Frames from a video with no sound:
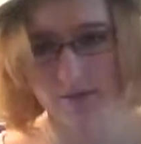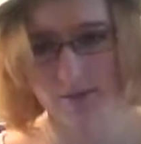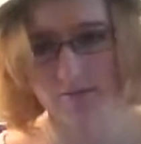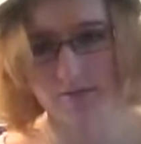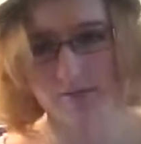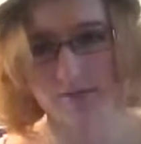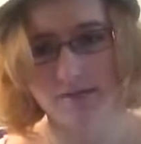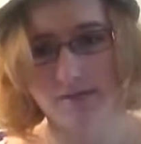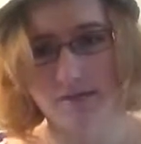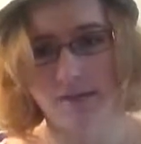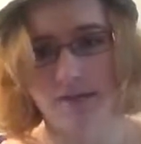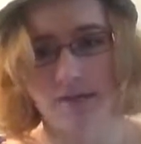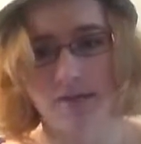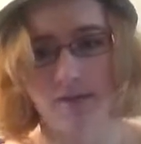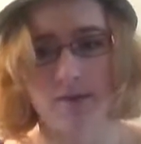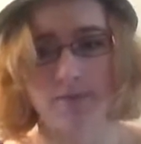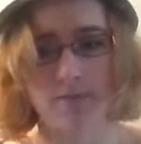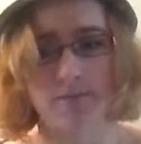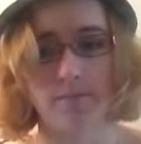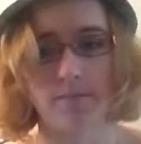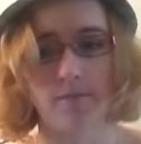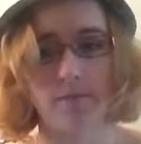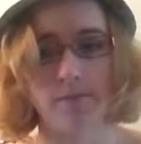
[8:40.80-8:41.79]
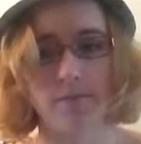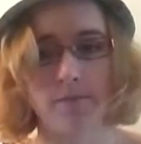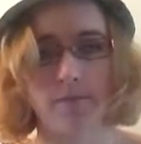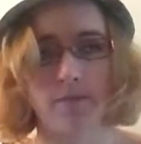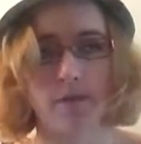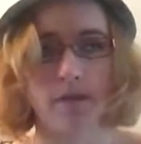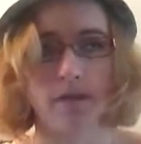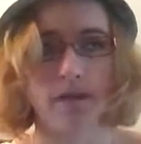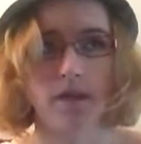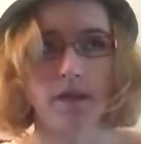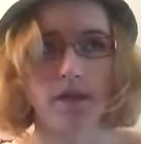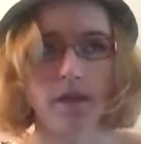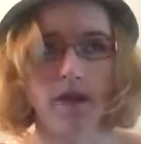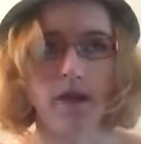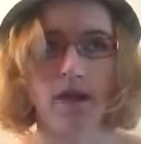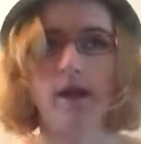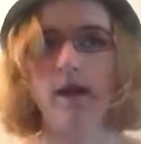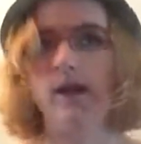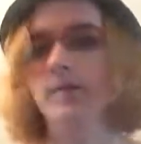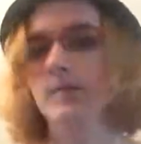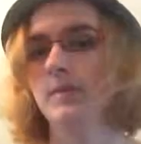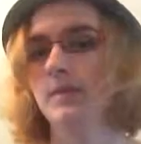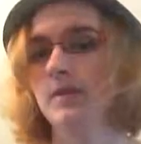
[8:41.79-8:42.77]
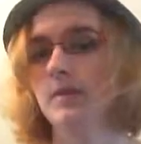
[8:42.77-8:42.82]
gifts. I'm
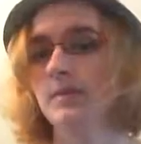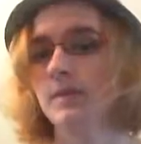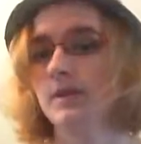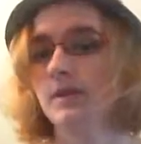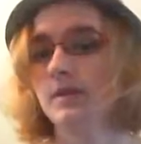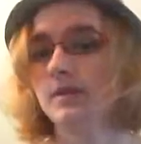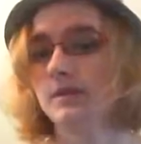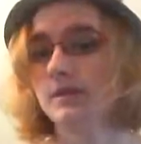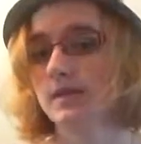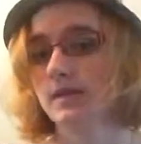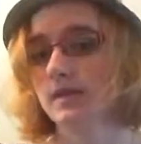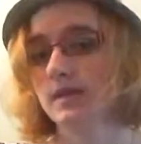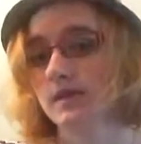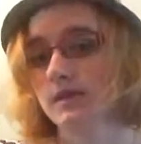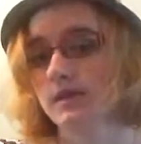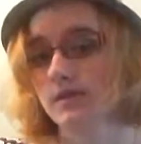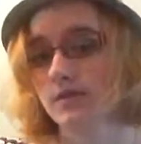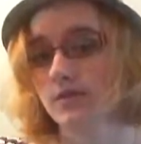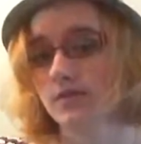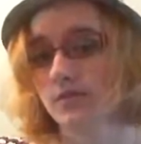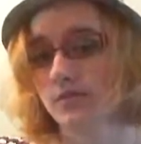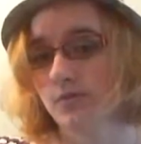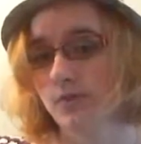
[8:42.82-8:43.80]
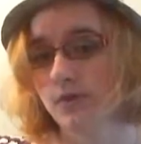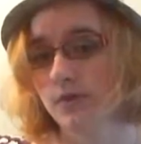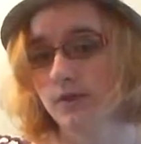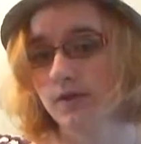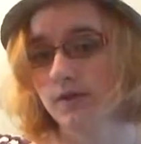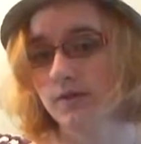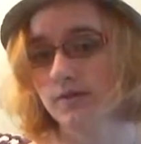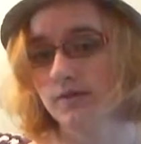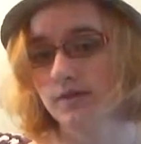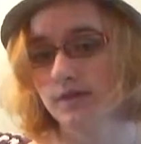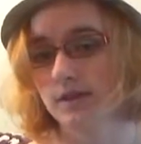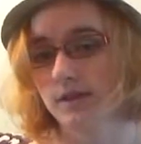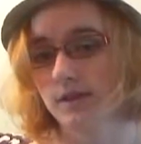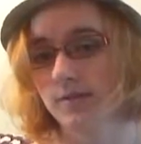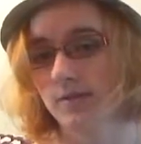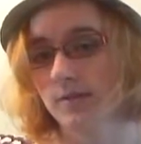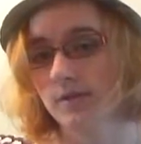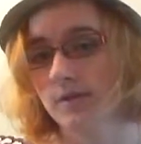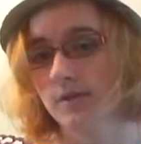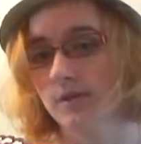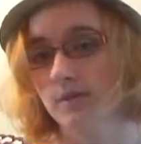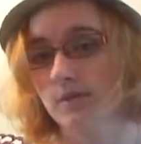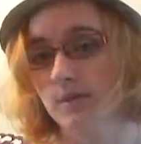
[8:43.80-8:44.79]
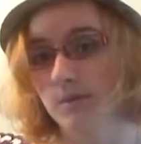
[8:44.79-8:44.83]
going to be using this for gifts that I'm
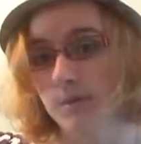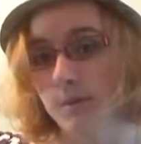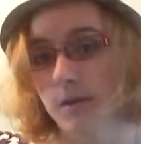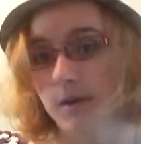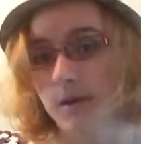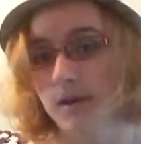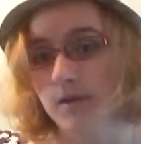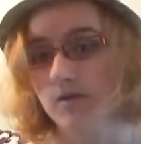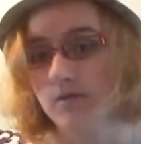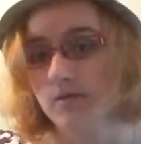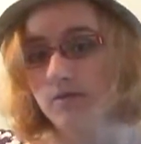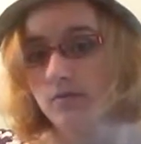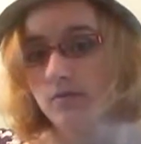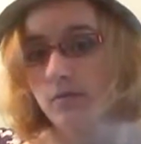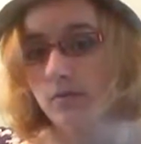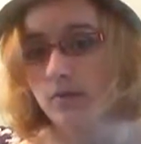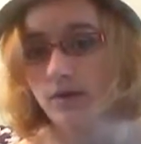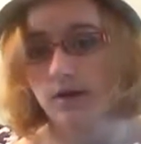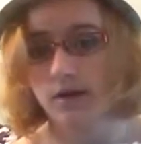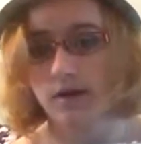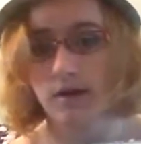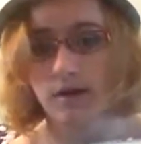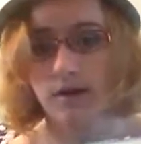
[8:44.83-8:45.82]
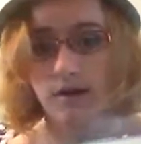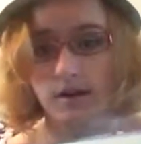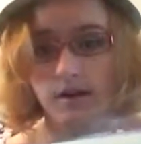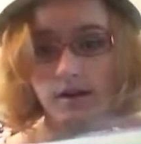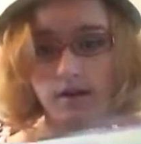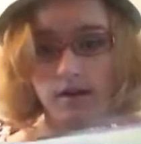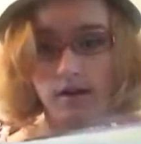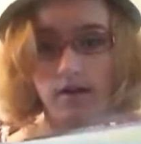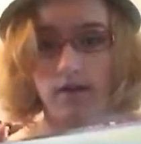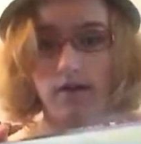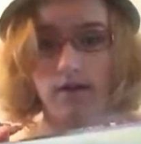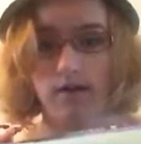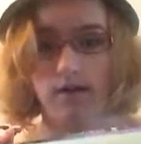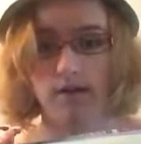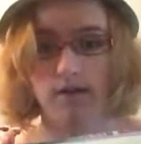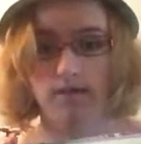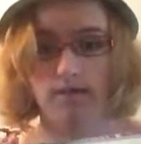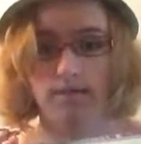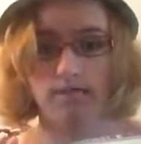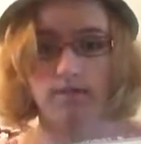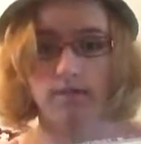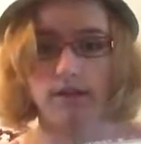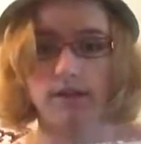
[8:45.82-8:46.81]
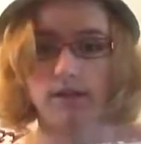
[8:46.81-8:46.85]
going to be buying for
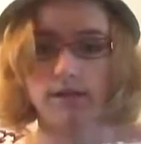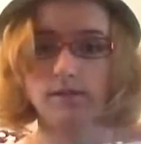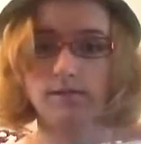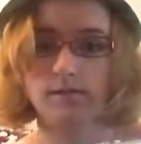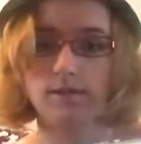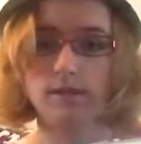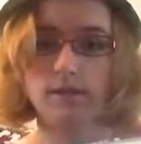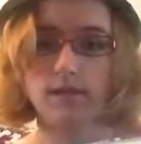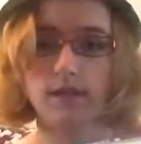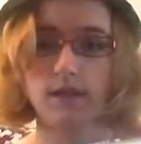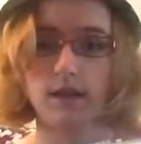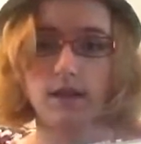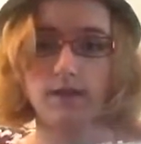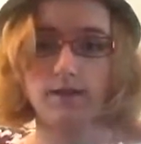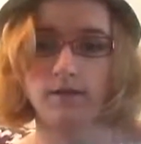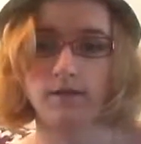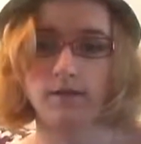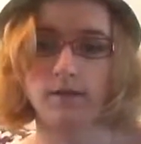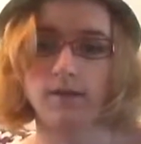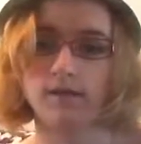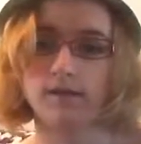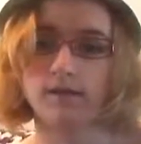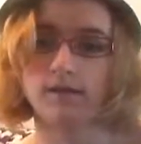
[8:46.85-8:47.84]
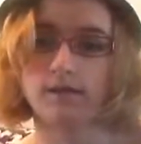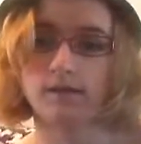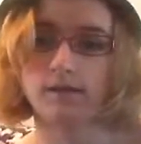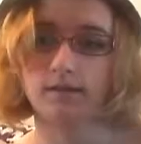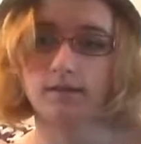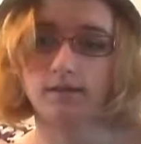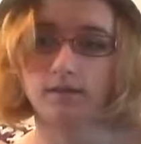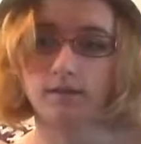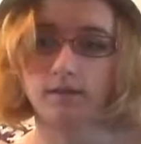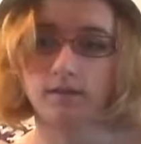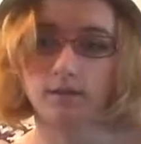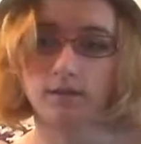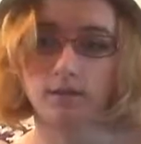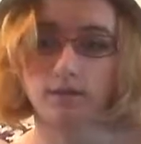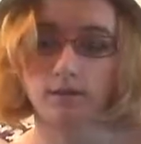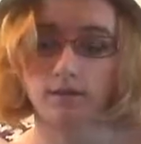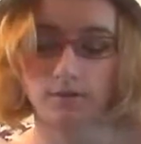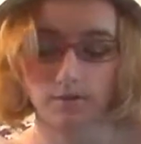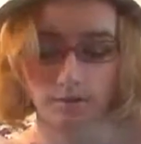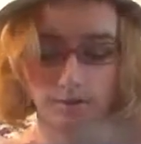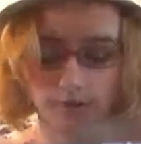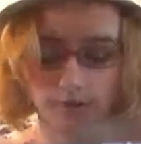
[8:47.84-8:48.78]
my husband. I know that has like a little girl and a little